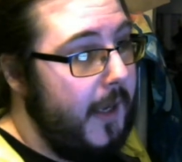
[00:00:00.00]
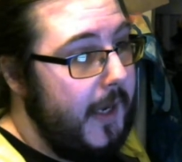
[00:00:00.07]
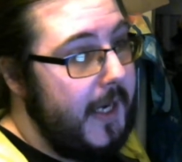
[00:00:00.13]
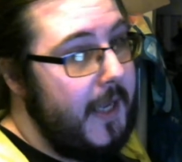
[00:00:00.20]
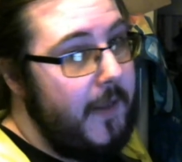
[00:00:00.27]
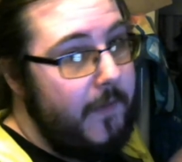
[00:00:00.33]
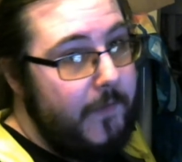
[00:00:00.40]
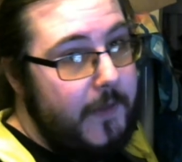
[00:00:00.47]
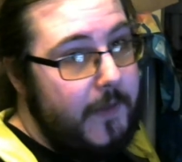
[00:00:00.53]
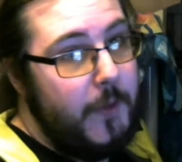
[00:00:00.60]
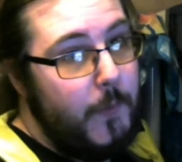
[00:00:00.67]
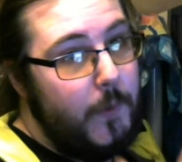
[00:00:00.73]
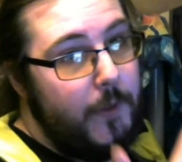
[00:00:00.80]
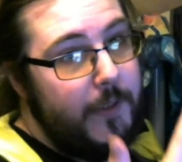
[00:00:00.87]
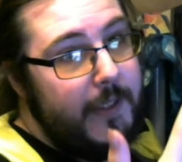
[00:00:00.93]
And the other
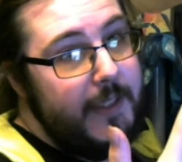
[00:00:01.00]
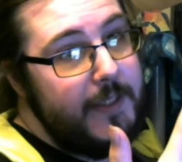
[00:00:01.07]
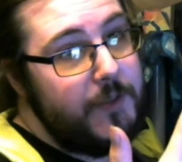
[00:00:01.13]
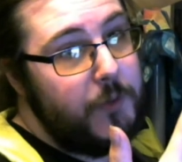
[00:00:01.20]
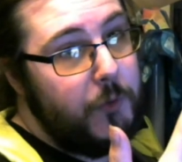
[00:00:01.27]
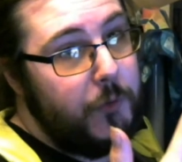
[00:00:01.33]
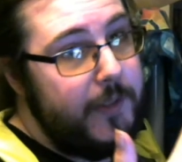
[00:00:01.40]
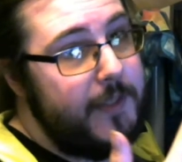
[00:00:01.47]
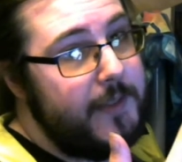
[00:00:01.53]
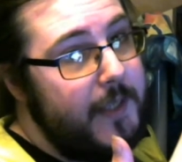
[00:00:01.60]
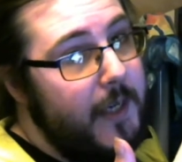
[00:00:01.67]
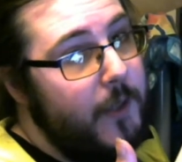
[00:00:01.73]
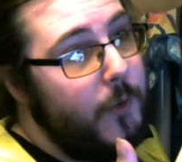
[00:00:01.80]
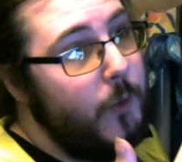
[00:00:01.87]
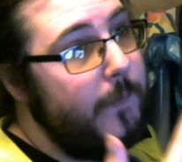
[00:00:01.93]
one is
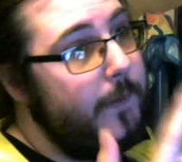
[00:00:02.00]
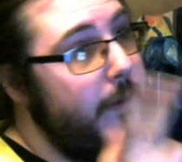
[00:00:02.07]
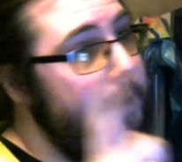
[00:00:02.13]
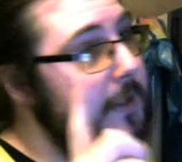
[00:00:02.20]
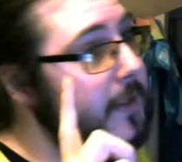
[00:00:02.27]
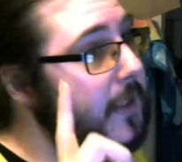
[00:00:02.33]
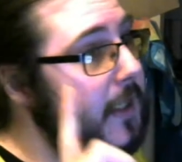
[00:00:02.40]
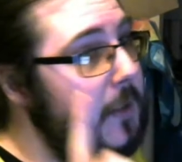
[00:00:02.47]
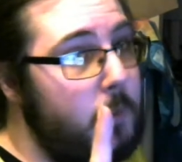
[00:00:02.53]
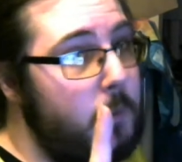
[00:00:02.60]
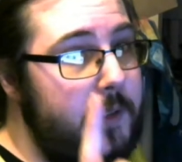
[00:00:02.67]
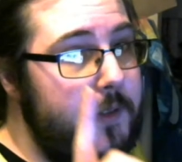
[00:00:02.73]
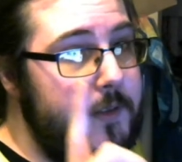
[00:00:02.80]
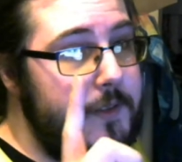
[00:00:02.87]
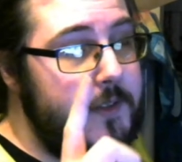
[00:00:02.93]
Orisa, who I've only seen
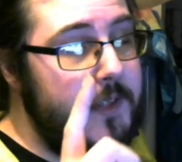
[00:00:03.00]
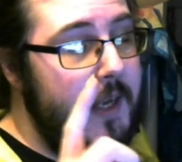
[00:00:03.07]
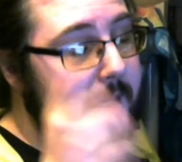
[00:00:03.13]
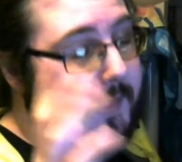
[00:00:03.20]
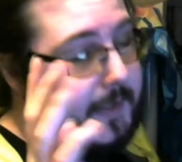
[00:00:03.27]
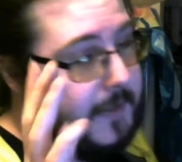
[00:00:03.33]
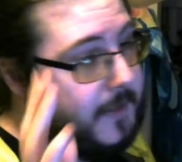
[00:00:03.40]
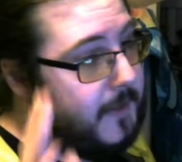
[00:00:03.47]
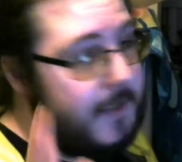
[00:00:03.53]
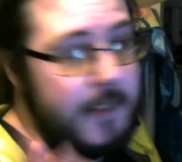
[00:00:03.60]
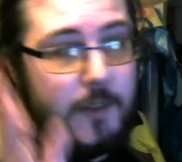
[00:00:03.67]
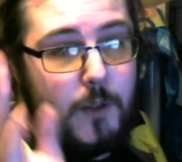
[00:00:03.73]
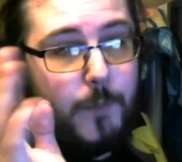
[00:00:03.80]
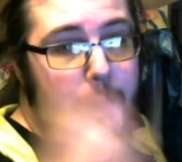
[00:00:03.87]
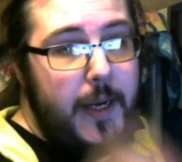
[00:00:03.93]
once. Did
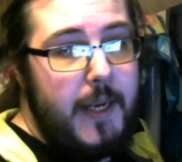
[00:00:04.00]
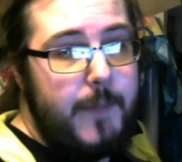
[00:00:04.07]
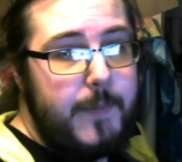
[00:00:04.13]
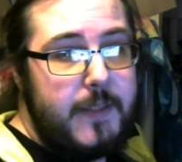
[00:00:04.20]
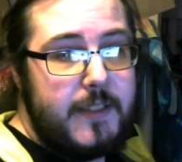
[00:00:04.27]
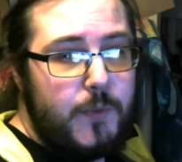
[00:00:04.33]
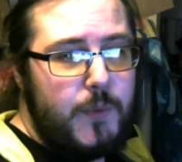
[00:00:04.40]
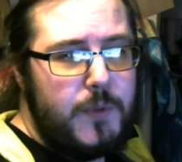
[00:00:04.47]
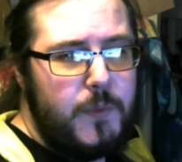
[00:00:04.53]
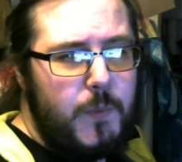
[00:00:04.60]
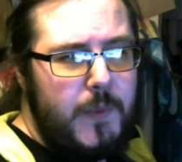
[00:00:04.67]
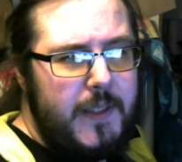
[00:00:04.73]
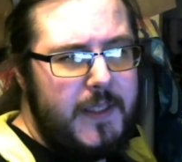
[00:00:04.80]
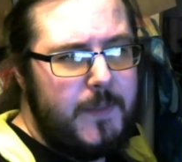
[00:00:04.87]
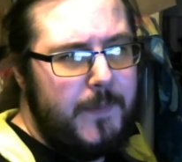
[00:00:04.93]
not buy it because I wasn't
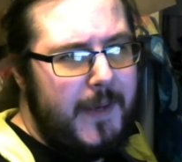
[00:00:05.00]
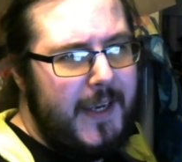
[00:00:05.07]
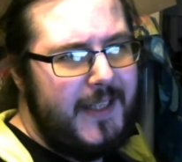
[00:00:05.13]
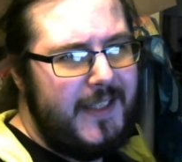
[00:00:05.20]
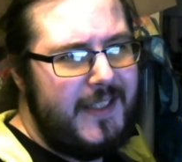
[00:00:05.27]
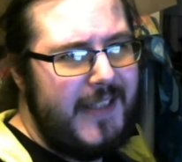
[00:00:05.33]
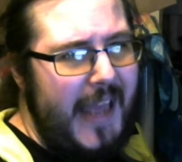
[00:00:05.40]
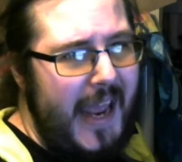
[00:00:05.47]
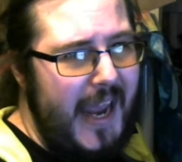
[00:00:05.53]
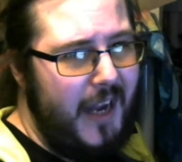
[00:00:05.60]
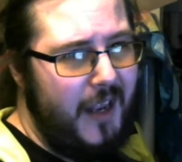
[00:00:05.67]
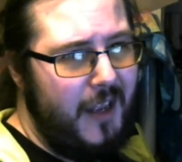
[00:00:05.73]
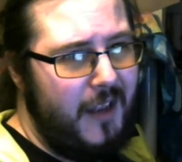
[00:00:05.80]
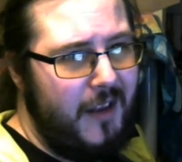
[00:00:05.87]
willing to pay a tenner.